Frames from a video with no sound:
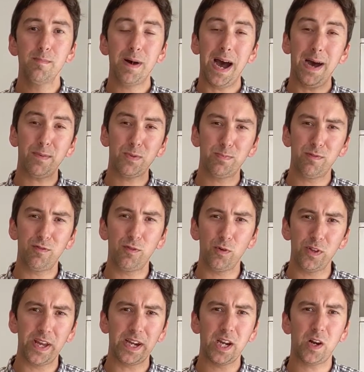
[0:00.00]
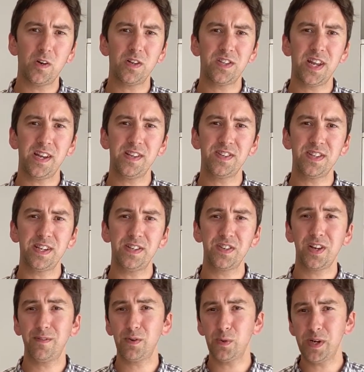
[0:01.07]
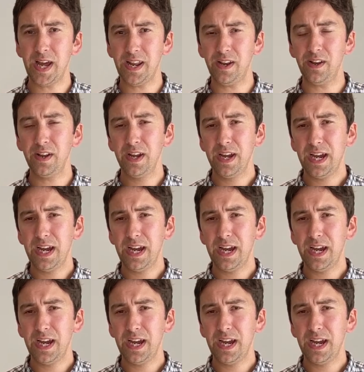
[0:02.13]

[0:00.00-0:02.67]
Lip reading: perhaps before their current tenancy has come to an end